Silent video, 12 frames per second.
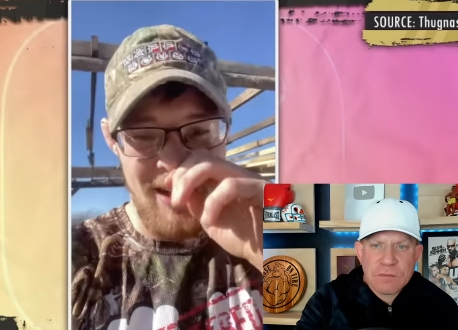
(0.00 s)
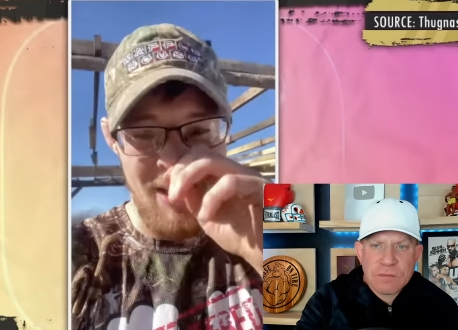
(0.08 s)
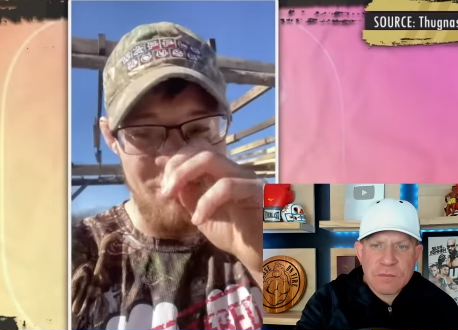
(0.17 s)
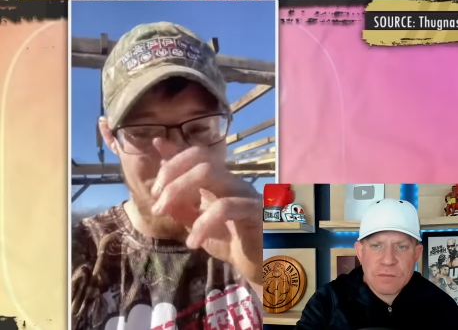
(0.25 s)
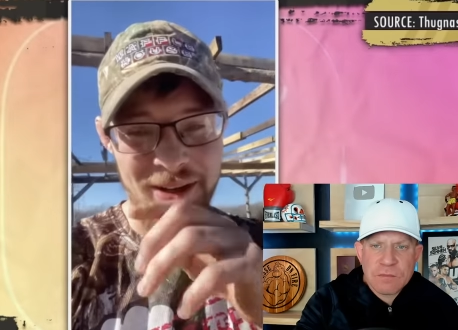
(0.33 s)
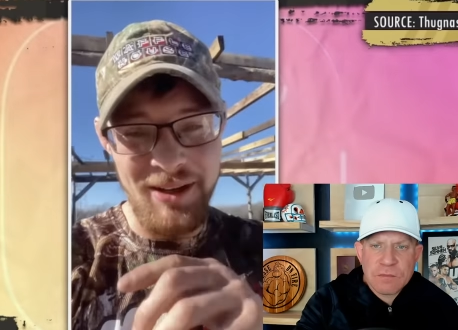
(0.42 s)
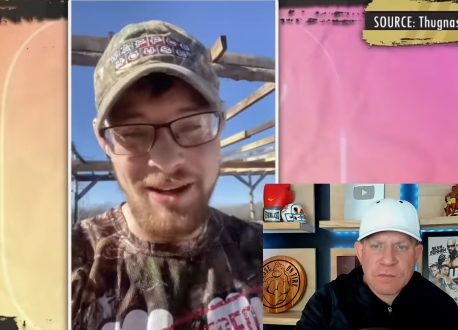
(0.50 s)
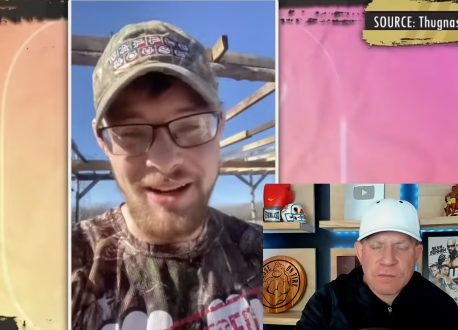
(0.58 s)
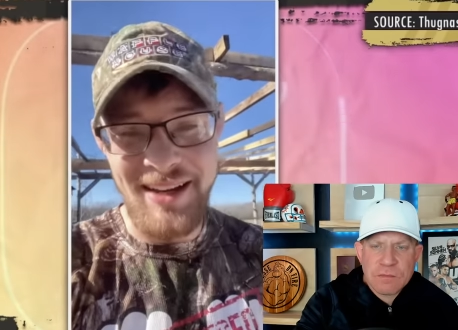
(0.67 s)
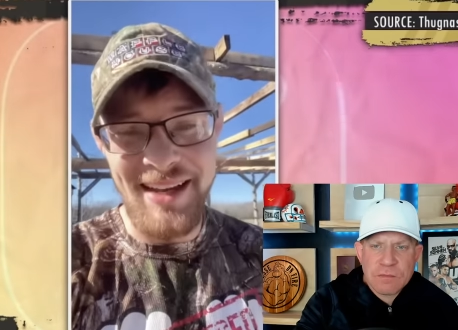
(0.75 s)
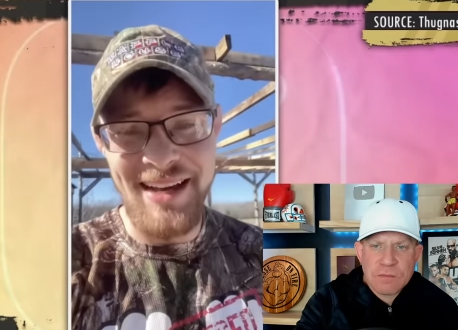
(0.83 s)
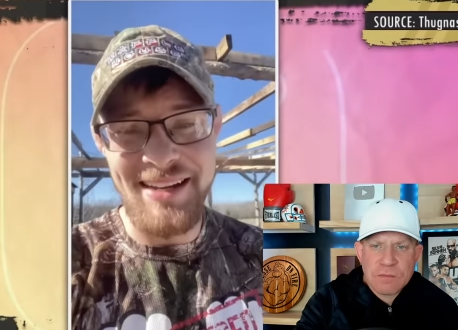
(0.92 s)
Speaker 1: I'm really
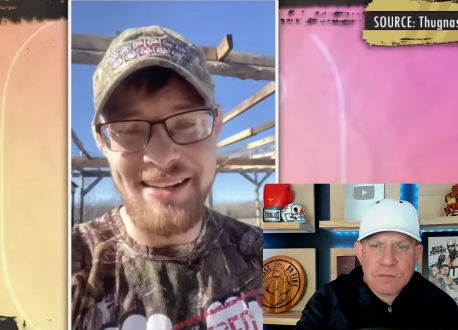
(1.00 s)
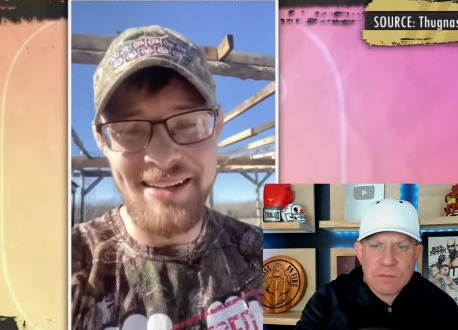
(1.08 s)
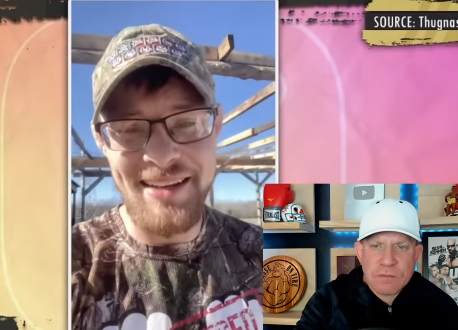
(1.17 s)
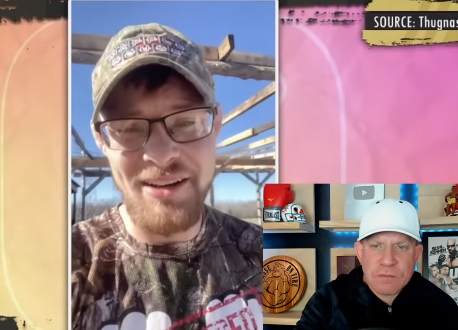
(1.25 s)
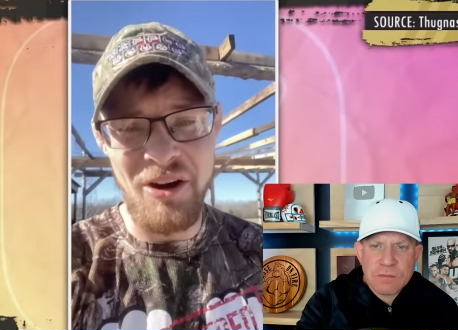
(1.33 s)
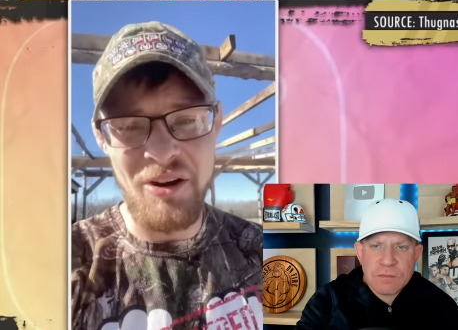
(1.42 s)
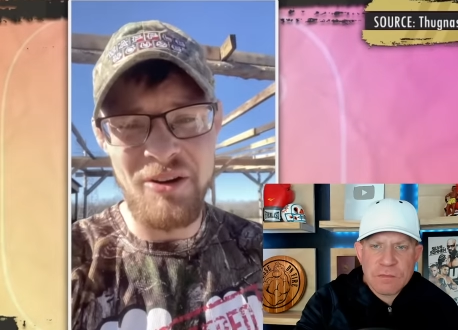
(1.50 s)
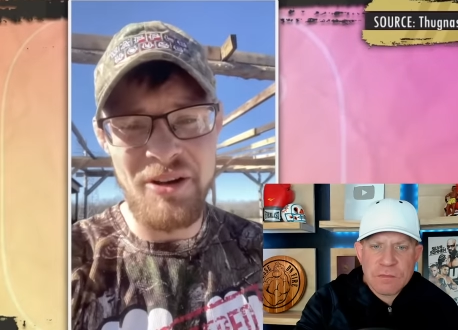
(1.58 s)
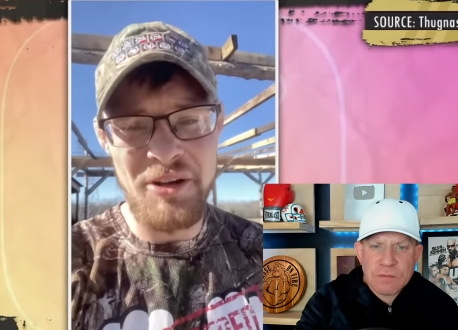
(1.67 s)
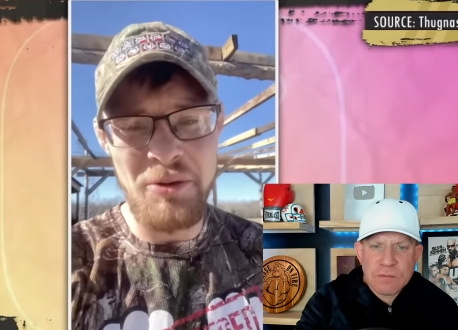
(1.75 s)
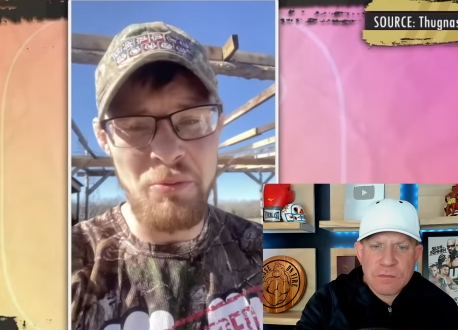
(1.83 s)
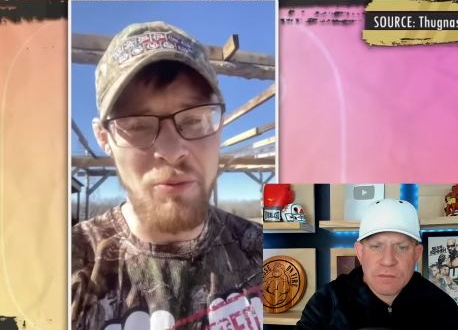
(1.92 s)
lucky I didn't get hurt
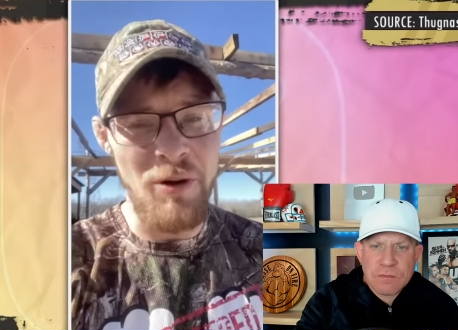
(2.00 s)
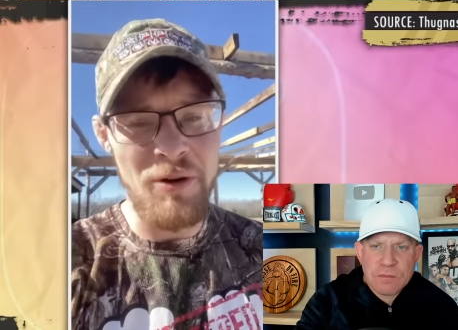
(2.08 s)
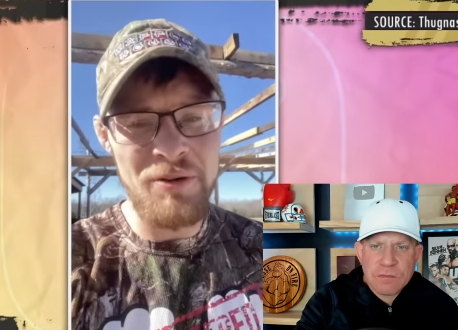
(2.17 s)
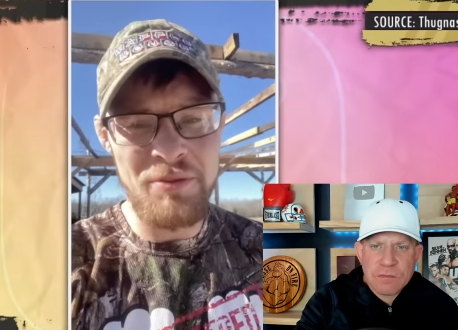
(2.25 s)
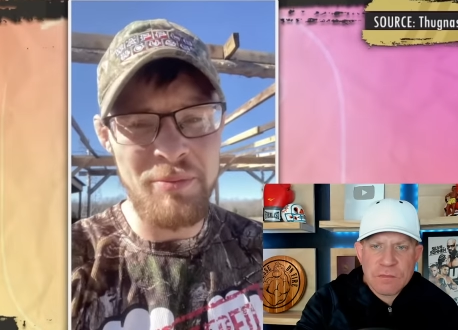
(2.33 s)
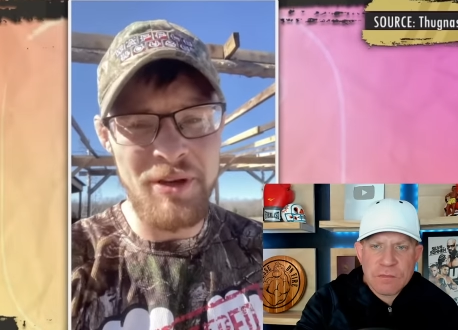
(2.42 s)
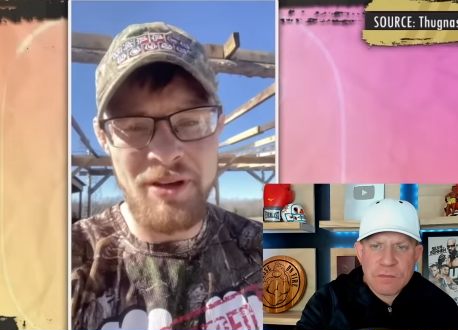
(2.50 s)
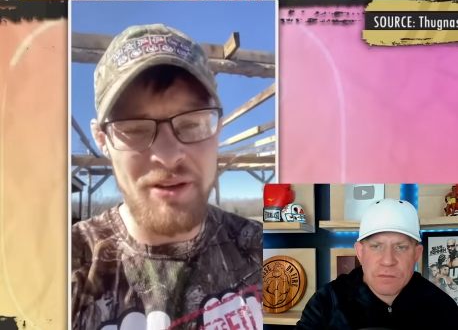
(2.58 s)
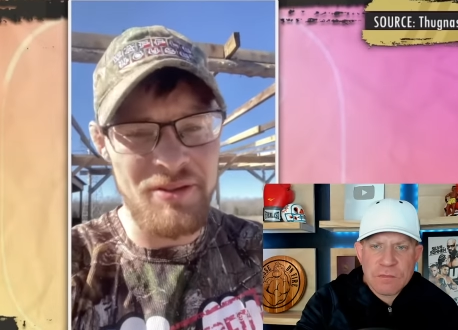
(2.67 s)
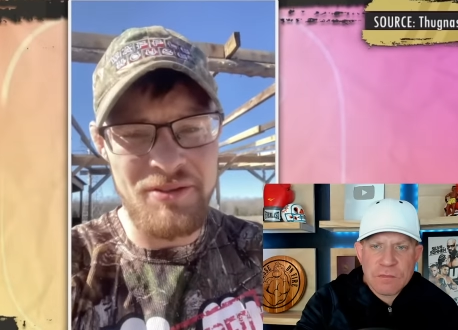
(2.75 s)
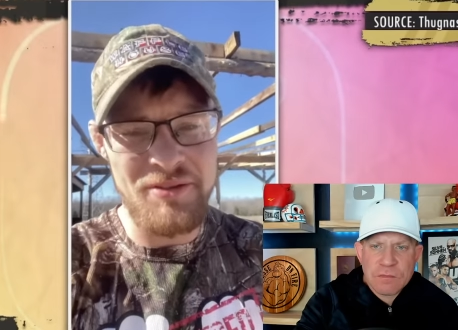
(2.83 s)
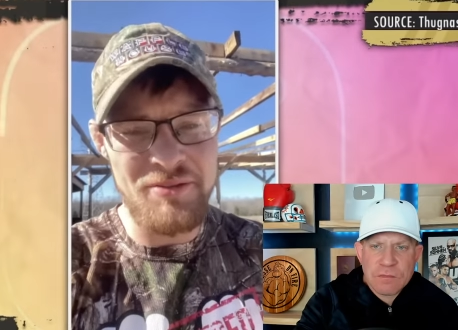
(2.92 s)
any worse
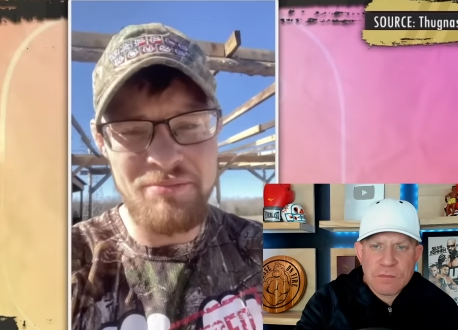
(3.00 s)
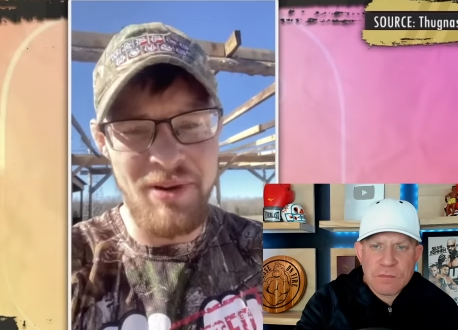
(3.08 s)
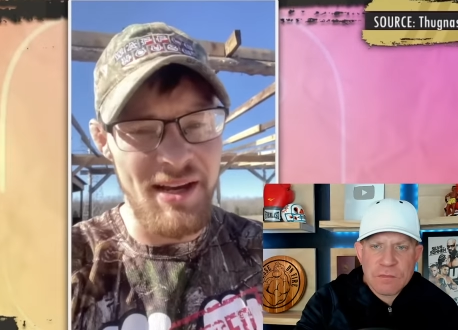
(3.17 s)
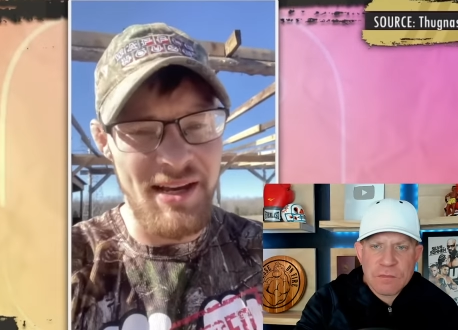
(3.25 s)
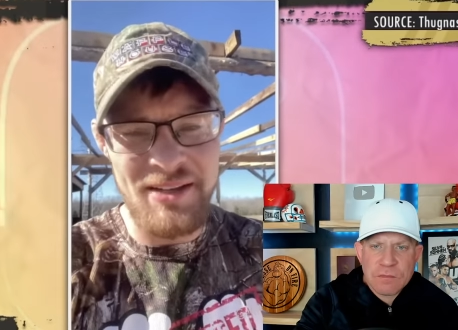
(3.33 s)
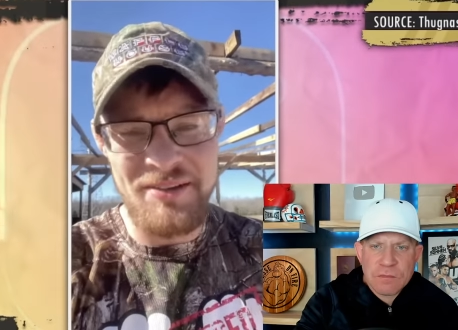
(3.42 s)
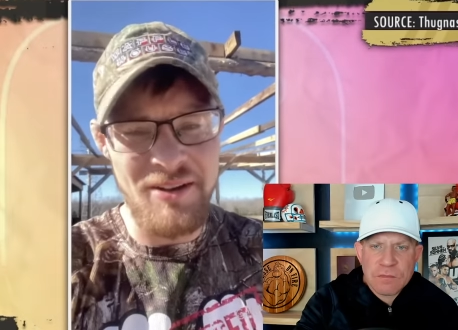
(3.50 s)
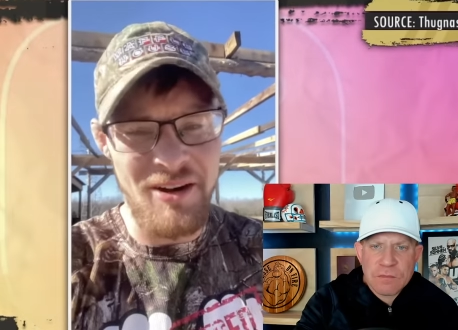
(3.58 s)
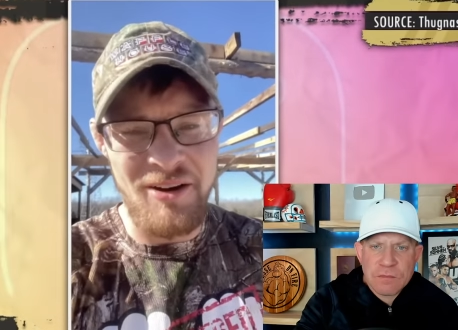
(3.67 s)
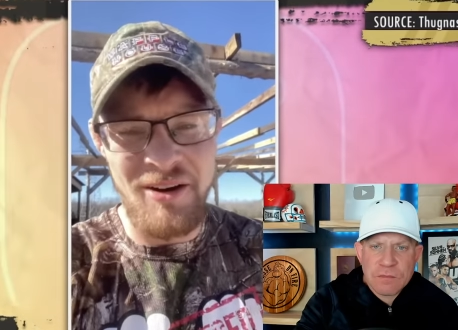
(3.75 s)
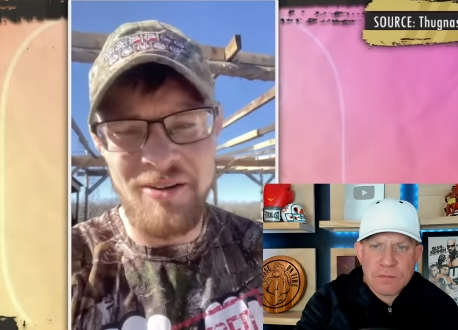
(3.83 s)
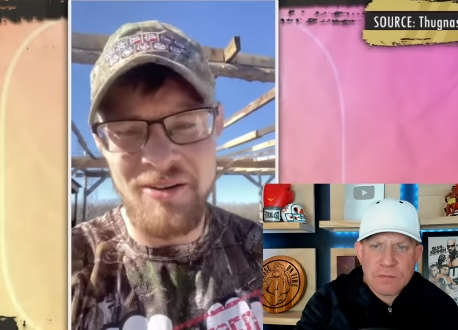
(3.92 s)
because my head's not
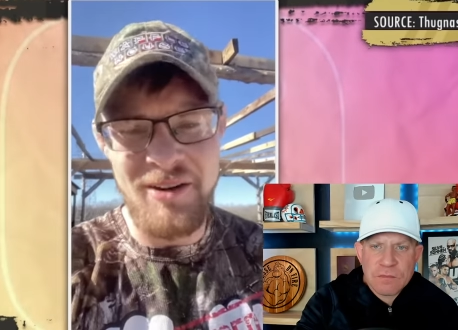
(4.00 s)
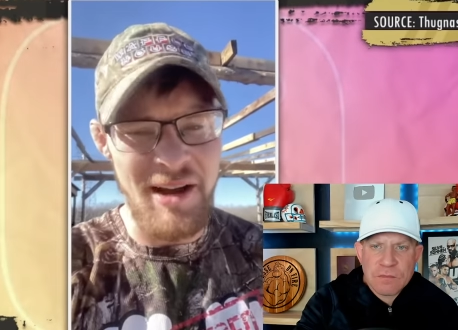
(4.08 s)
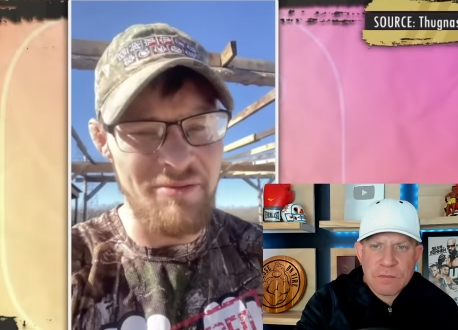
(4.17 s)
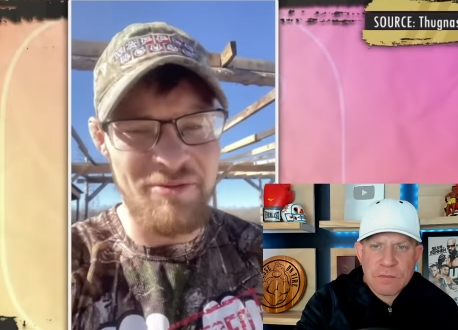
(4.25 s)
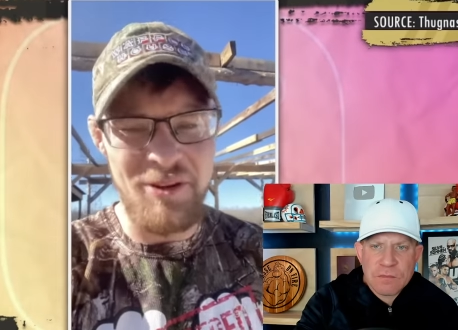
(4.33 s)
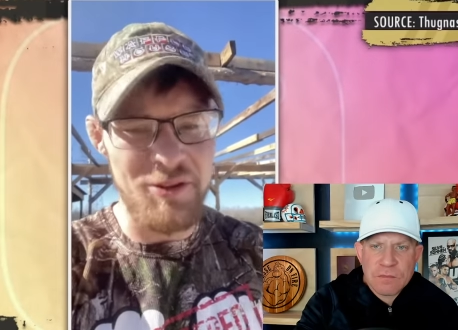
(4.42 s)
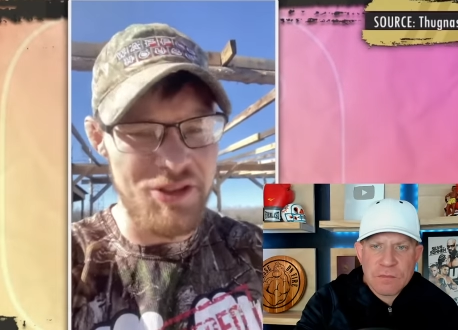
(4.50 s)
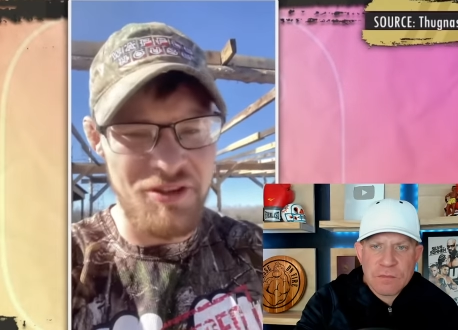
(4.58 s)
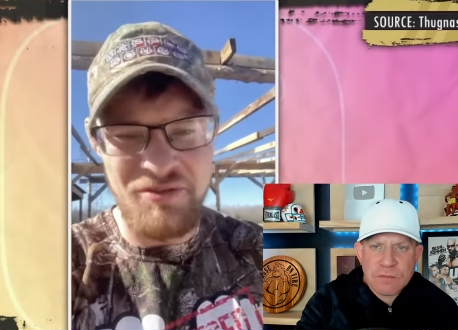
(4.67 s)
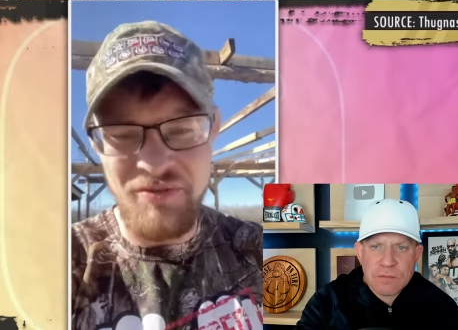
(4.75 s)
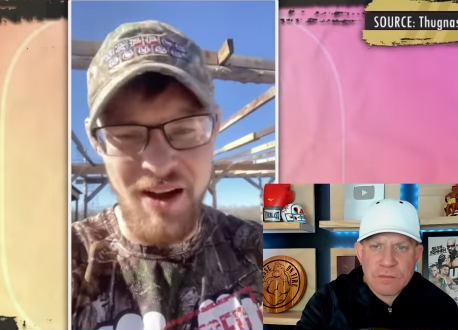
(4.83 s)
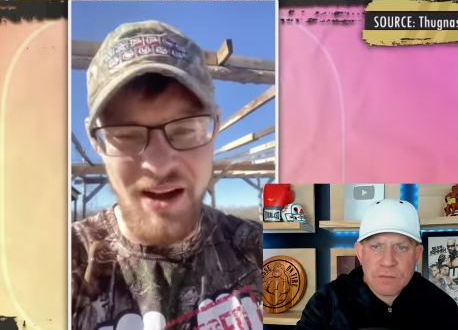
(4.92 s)
hurting. I feel just
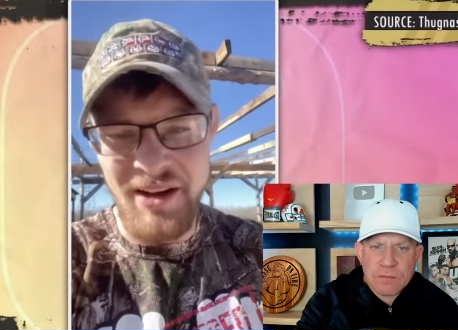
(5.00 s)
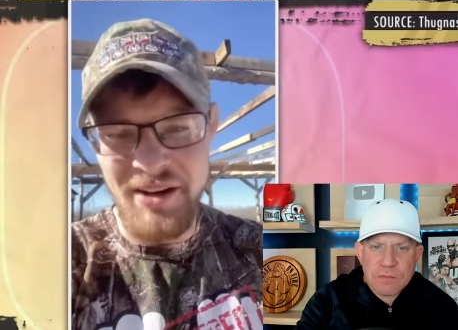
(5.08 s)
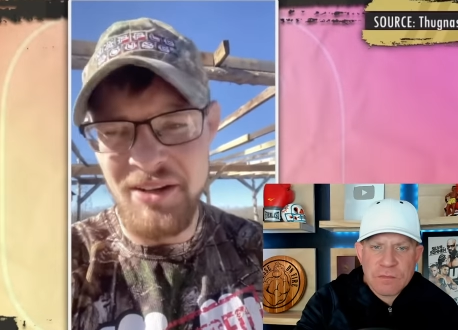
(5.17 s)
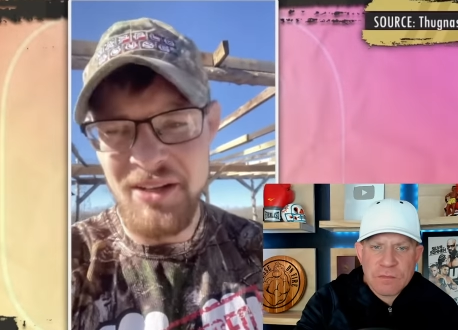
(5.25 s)
fine.